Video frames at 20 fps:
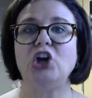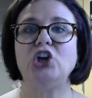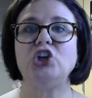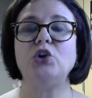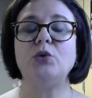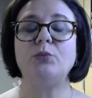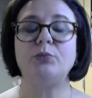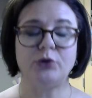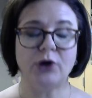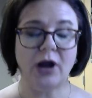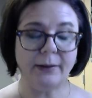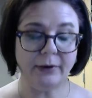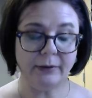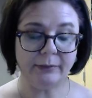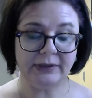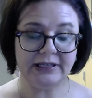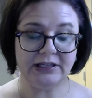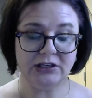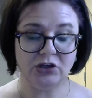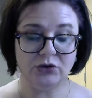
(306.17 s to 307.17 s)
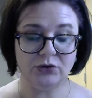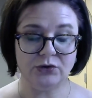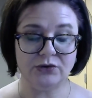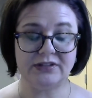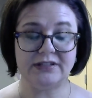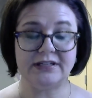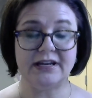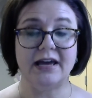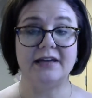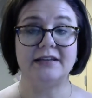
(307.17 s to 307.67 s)
You probably
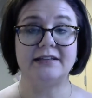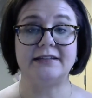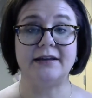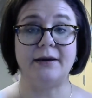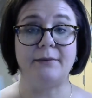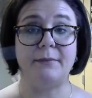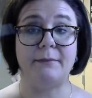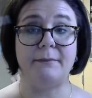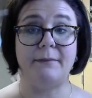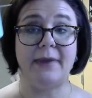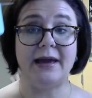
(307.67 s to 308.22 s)
used some